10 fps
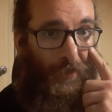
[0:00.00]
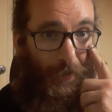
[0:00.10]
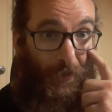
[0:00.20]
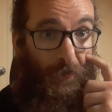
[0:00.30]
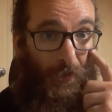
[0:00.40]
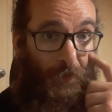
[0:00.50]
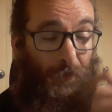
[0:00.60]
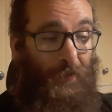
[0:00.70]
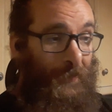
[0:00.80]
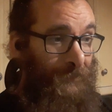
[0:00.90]
I don't know.
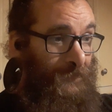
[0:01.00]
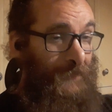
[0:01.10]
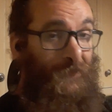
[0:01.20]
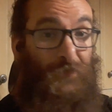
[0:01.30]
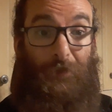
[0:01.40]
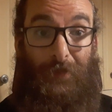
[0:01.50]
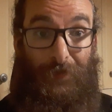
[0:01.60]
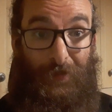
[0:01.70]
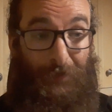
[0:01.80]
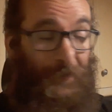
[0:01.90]
I'll have to have a proper little
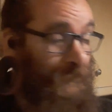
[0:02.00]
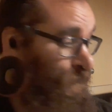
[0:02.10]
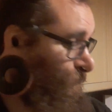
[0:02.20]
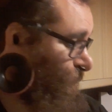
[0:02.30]
think about it.